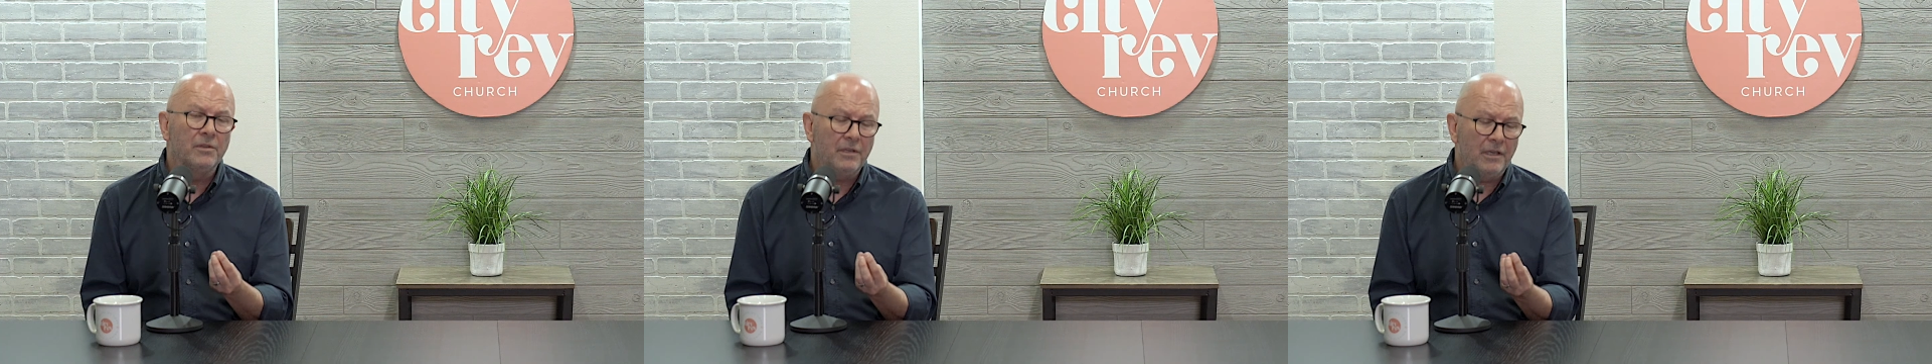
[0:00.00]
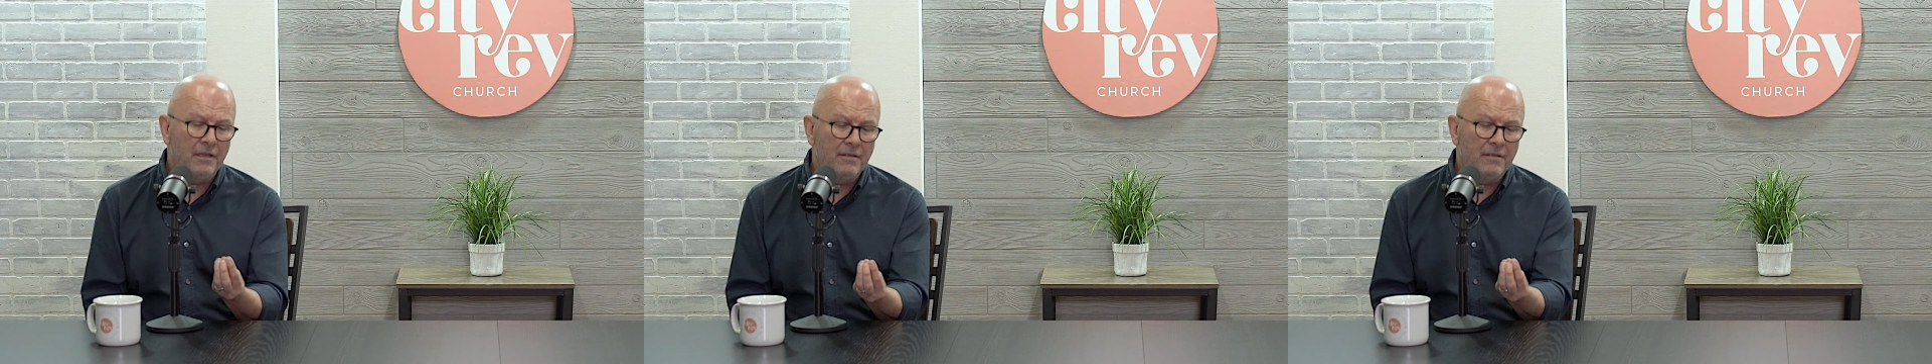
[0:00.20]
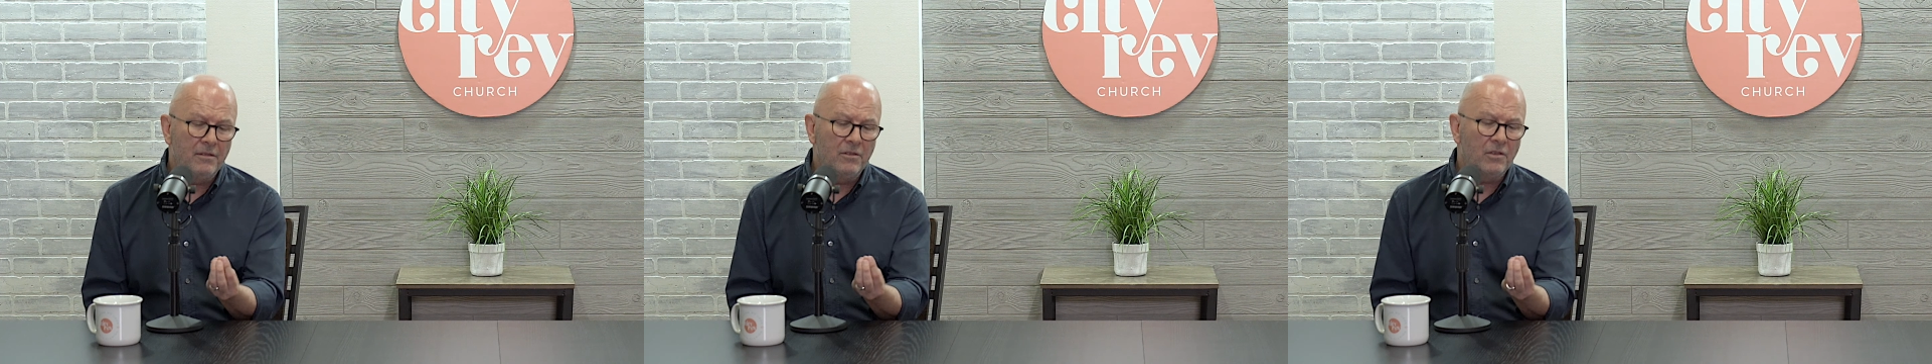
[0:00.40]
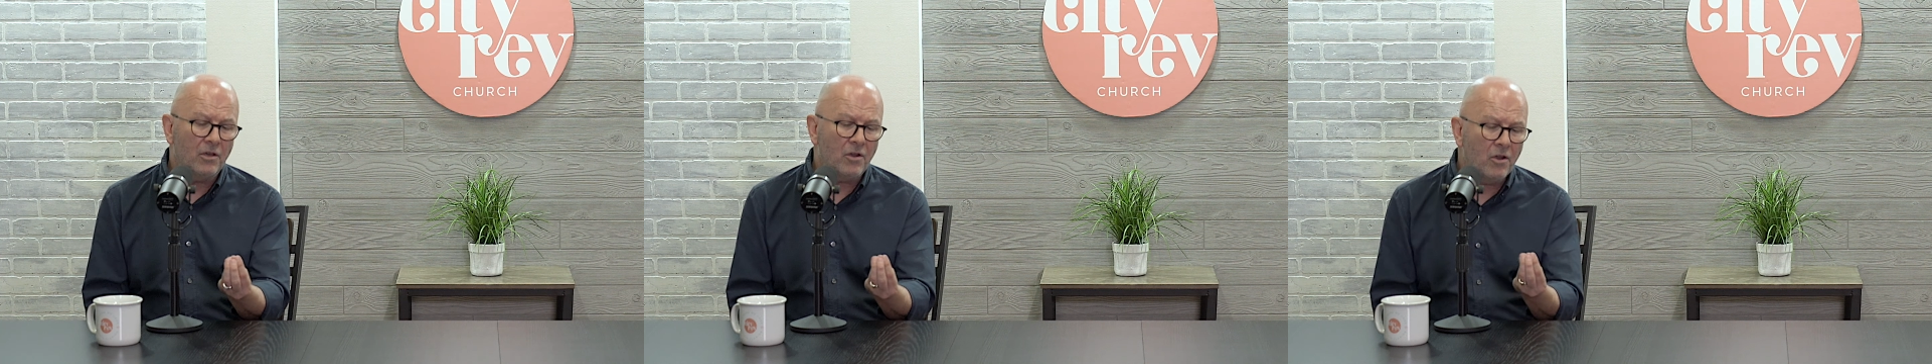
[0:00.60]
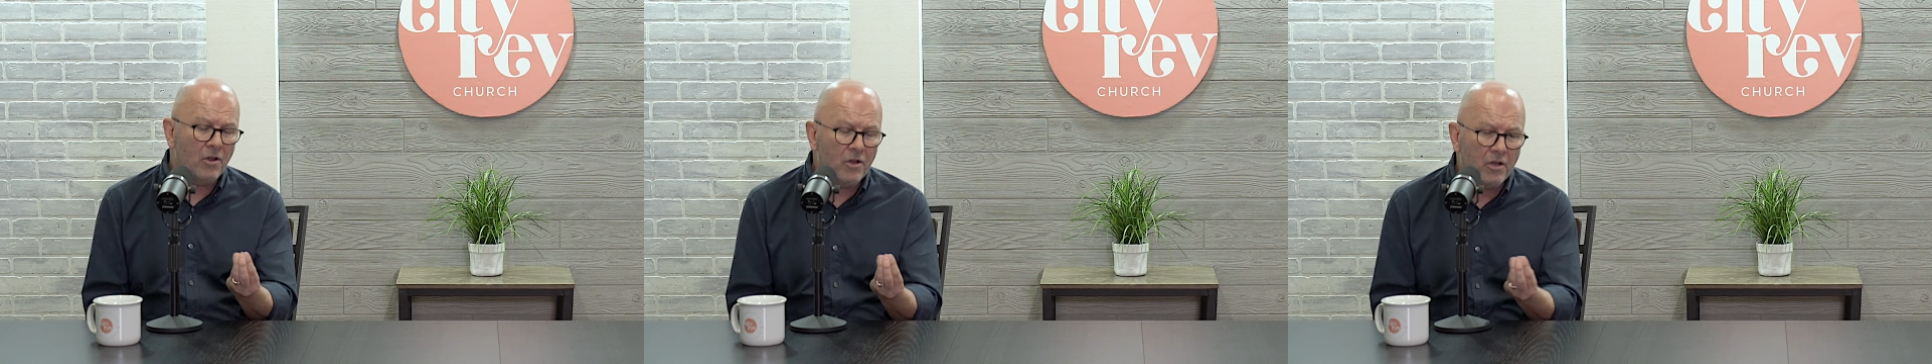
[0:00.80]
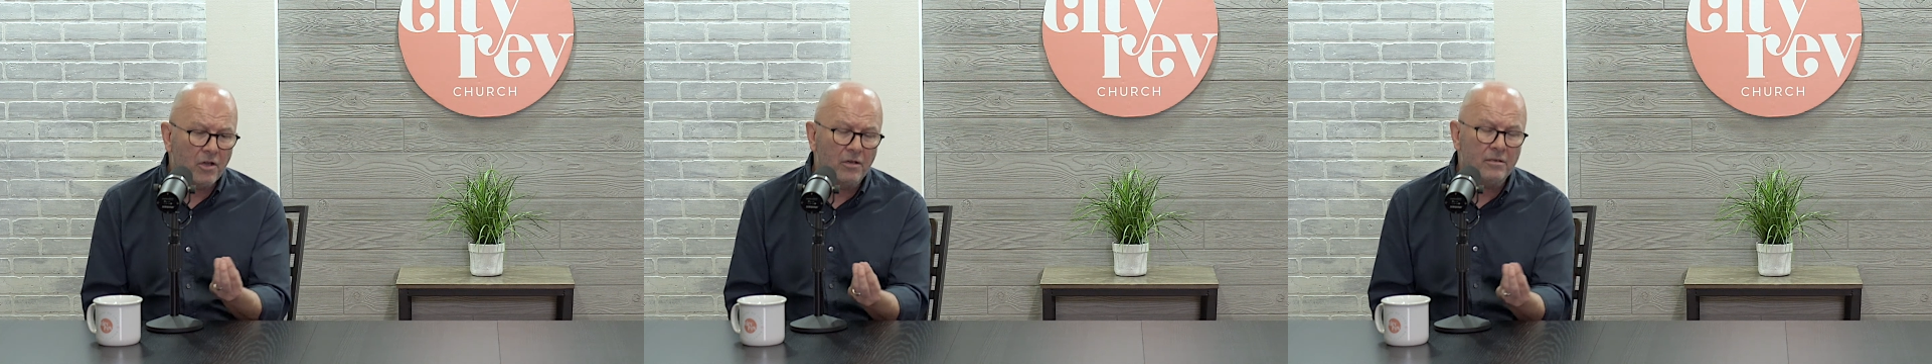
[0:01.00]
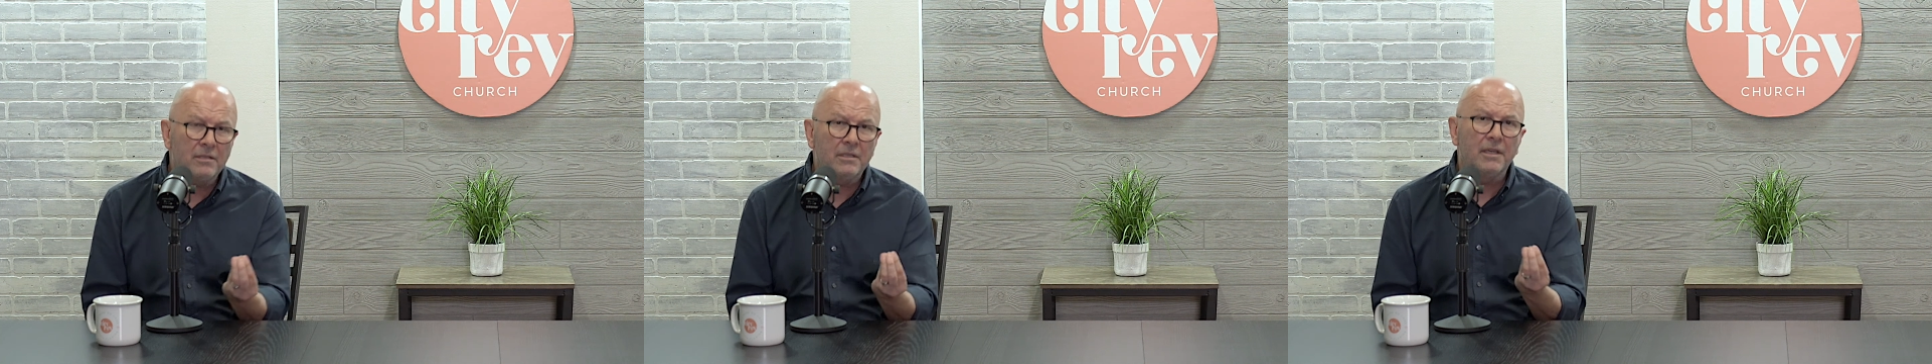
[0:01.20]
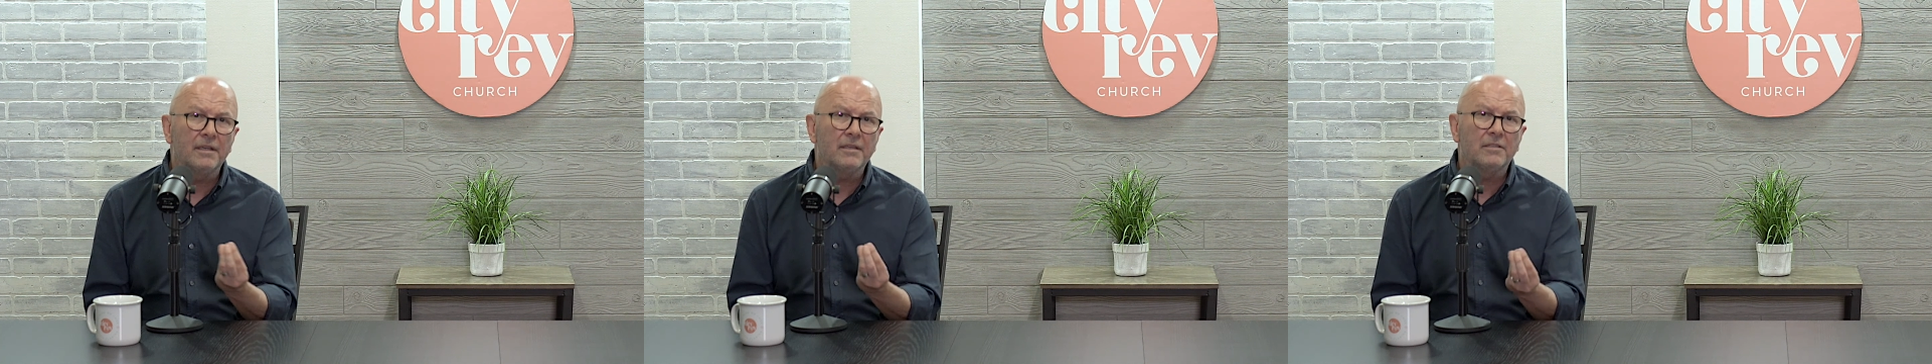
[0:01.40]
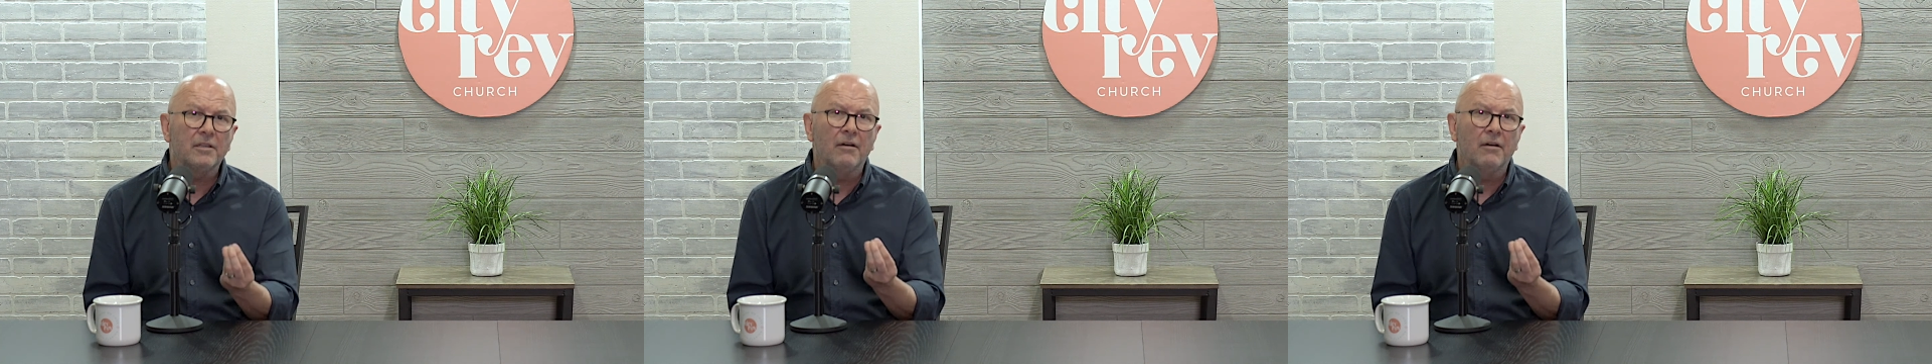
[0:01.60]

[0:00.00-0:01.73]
within the context